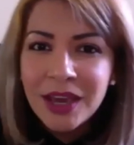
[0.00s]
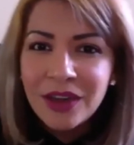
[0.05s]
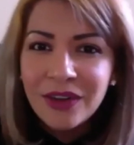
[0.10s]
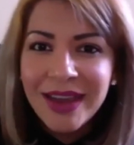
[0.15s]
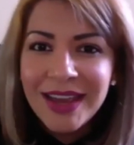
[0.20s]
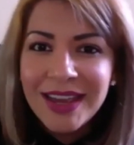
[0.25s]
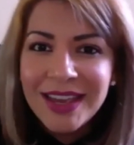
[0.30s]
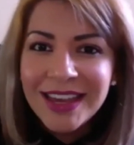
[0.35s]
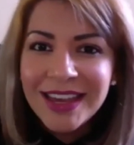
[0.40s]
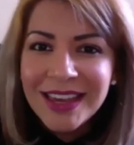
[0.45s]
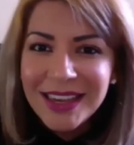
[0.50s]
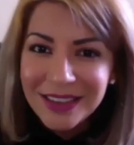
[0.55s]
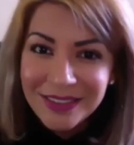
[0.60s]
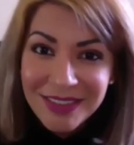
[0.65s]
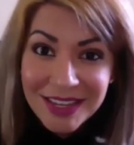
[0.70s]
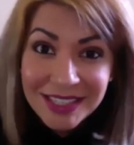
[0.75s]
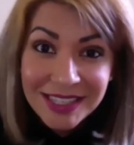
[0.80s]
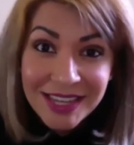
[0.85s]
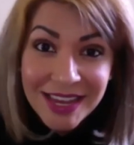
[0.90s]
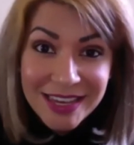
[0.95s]
right? If
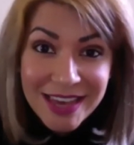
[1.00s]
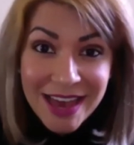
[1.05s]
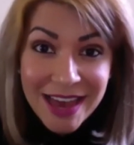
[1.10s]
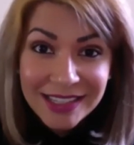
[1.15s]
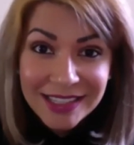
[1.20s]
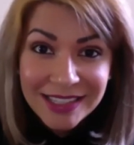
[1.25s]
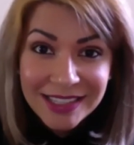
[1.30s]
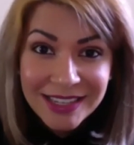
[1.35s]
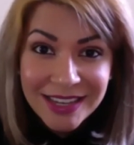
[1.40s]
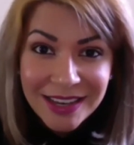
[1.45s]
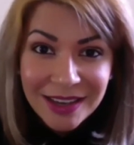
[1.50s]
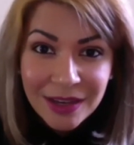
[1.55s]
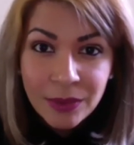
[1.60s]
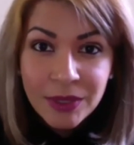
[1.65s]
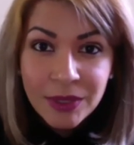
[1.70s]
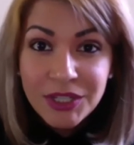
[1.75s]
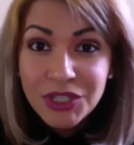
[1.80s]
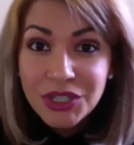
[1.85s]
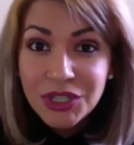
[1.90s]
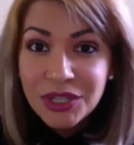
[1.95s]
they say yes,
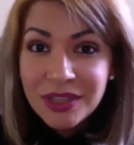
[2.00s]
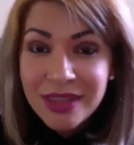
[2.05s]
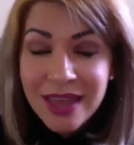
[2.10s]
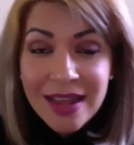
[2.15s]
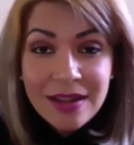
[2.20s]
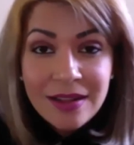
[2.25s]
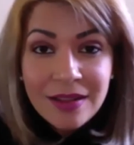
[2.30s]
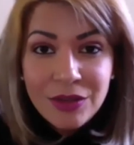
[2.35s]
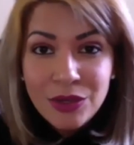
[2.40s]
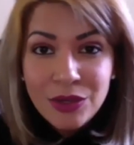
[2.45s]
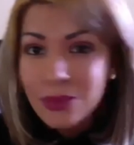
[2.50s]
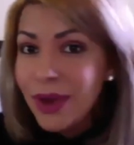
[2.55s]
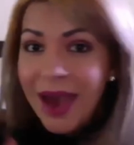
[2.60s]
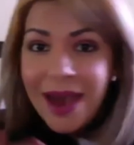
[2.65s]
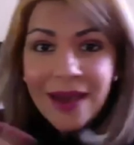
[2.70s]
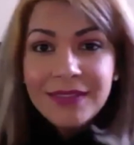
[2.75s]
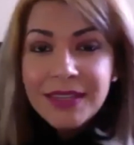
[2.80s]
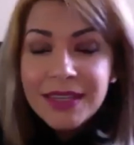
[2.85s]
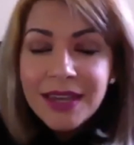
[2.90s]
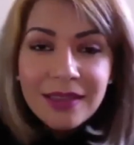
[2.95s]
which then you
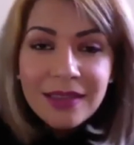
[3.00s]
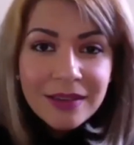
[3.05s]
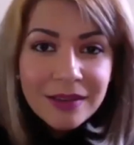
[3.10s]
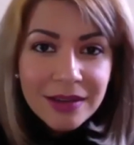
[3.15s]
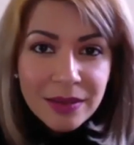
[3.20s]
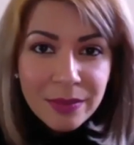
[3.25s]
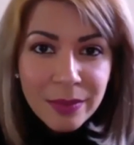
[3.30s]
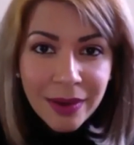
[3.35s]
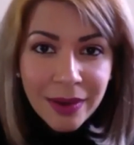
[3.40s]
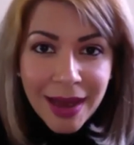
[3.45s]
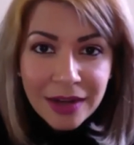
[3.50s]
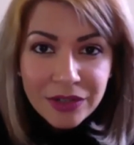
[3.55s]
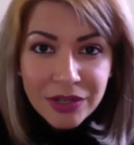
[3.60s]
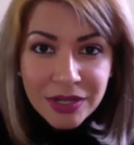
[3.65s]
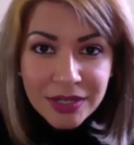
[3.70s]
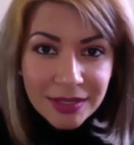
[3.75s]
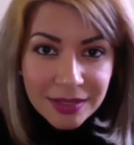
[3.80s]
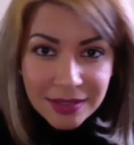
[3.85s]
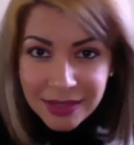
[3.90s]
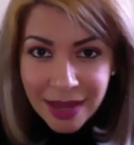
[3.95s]
have to get their email
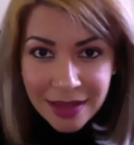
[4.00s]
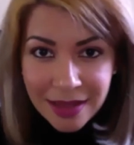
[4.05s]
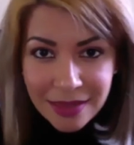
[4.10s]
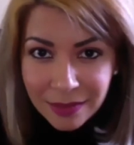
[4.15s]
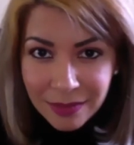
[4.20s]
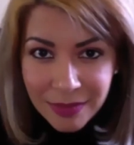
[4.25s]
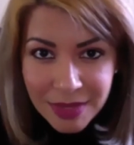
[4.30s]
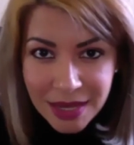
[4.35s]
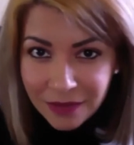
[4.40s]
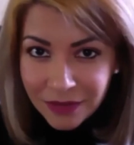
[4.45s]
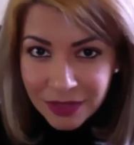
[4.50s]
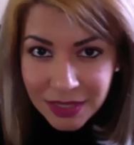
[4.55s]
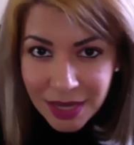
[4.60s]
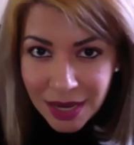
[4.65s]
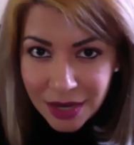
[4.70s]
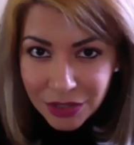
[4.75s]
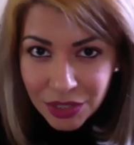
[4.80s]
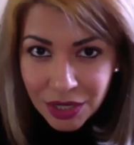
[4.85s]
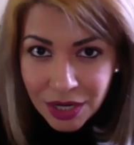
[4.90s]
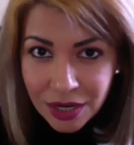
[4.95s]
address to send them the
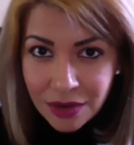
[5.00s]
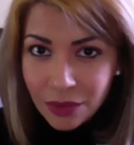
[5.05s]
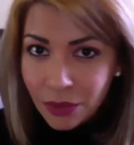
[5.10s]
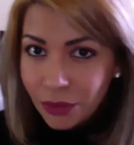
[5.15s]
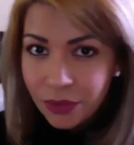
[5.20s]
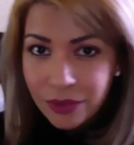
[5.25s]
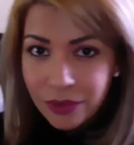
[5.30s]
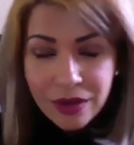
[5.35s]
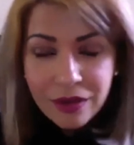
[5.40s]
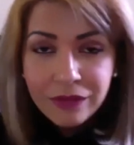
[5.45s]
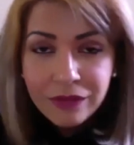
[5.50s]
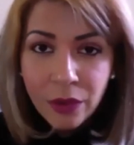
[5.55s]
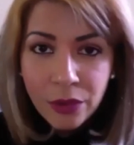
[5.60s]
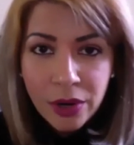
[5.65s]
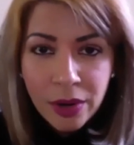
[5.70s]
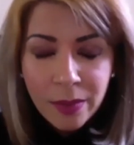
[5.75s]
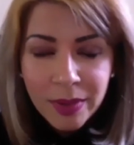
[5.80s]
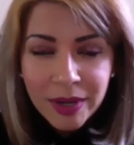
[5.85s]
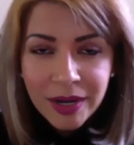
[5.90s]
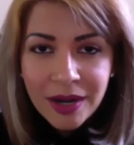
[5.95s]
invitation or their phone
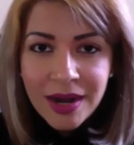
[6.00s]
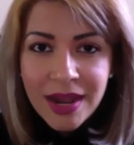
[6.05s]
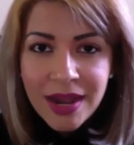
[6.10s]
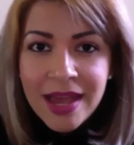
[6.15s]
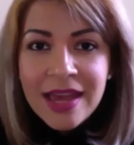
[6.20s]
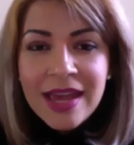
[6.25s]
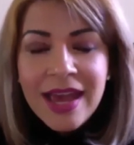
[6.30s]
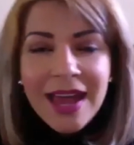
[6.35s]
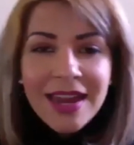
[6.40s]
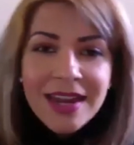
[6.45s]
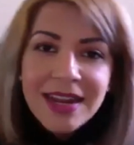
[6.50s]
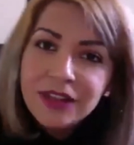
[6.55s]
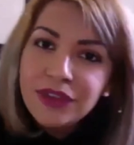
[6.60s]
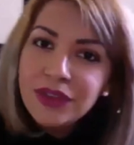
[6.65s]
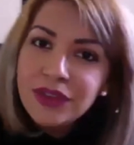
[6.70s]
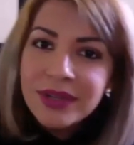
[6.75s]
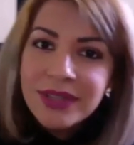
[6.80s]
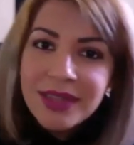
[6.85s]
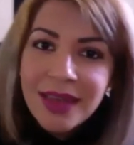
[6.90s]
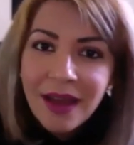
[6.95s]
number. And
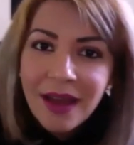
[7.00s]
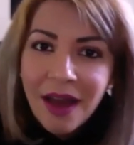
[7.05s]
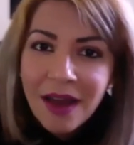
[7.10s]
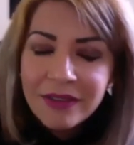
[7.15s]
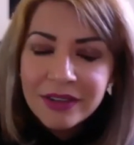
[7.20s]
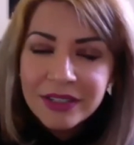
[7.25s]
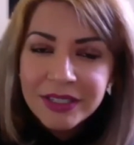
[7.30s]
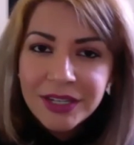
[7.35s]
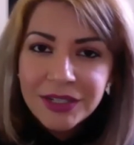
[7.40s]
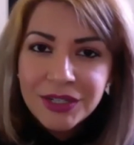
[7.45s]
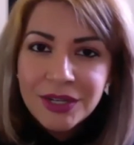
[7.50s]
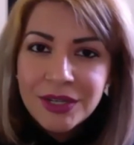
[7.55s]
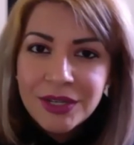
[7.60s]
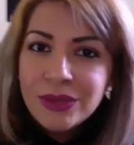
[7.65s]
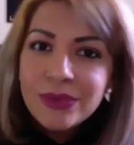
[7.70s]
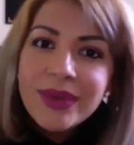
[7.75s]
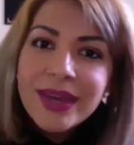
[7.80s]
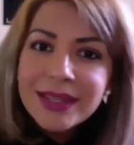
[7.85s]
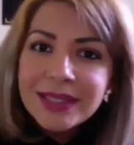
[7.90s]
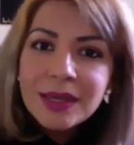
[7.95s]
during that conversation,
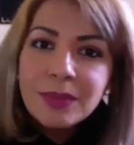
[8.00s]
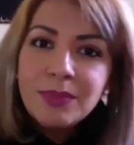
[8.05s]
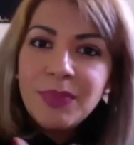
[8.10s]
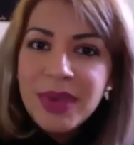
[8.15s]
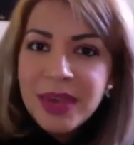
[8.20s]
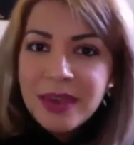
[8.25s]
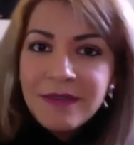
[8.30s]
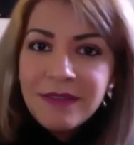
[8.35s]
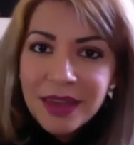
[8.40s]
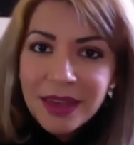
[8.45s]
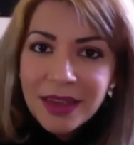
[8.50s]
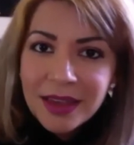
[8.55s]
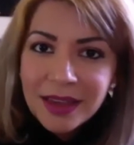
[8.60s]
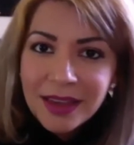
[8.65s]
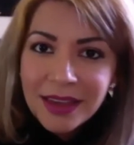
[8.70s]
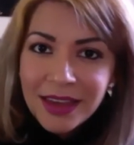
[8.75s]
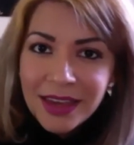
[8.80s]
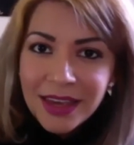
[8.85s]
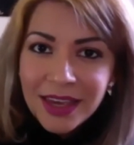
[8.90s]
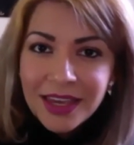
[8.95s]
you get to pivot
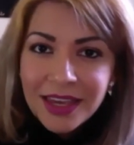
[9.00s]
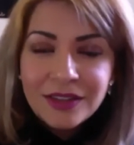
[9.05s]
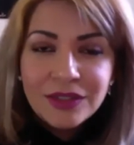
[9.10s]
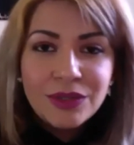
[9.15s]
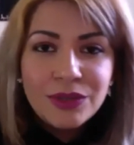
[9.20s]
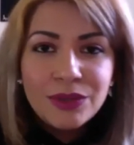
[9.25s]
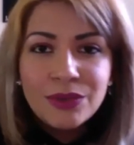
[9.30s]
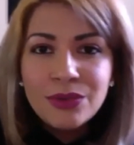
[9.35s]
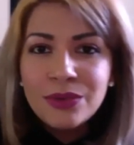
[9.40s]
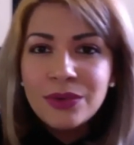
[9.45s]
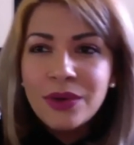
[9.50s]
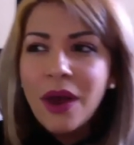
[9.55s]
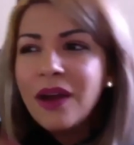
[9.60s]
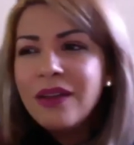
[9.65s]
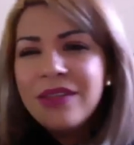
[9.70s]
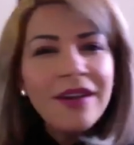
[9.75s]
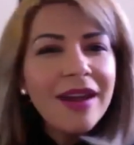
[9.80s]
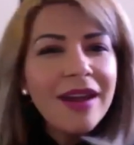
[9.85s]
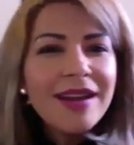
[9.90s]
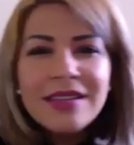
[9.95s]
into, are
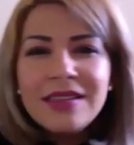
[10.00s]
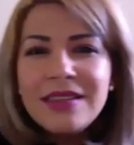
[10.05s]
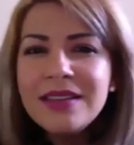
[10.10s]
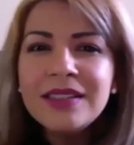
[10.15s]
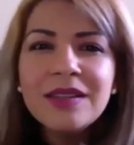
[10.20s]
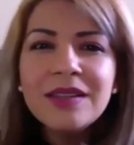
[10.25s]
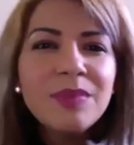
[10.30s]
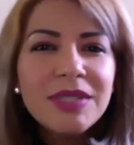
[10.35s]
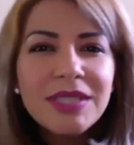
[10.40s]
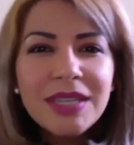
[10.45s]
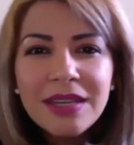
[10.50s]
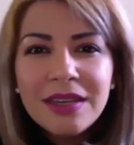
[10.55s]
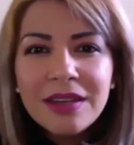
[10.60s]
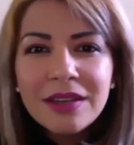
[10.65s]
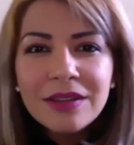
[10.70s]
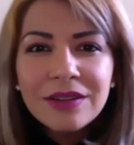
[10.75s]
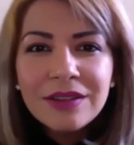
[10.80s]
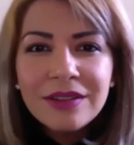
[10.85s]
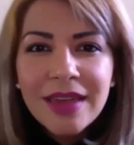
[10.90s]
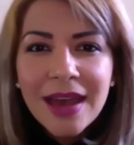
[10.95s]
there any things in
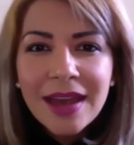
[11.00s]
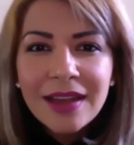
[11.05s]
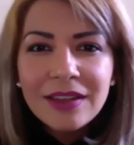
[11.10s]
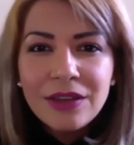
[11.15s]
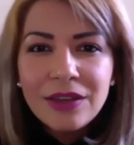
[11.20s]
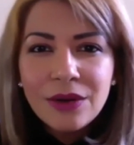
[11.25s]
particular that,